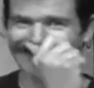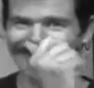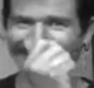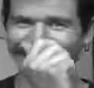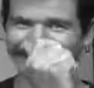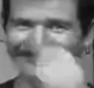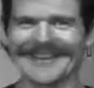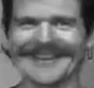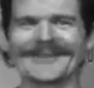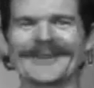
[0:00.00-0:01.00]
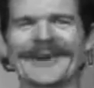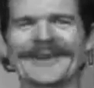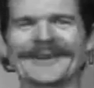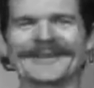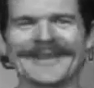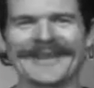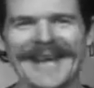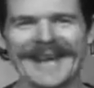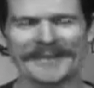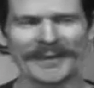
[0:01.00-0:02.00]
It's like, I've read a few comments in the
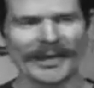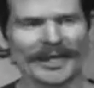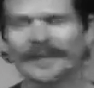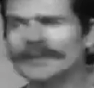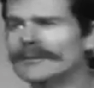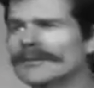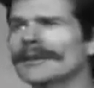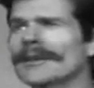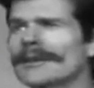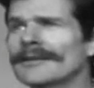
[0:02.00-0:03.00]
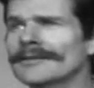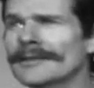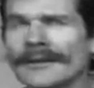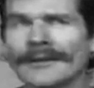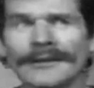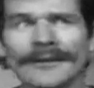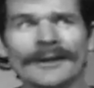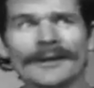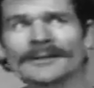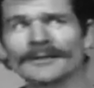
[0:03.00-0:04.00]
net, people are like, Drew Ryder hates Dan, and
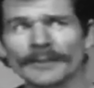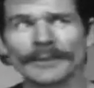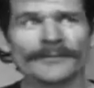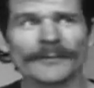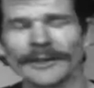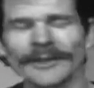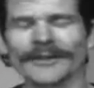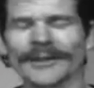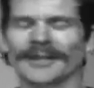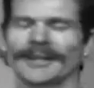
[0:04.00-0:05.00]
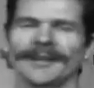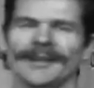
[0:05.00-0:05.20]
there's a big fight, and it's like,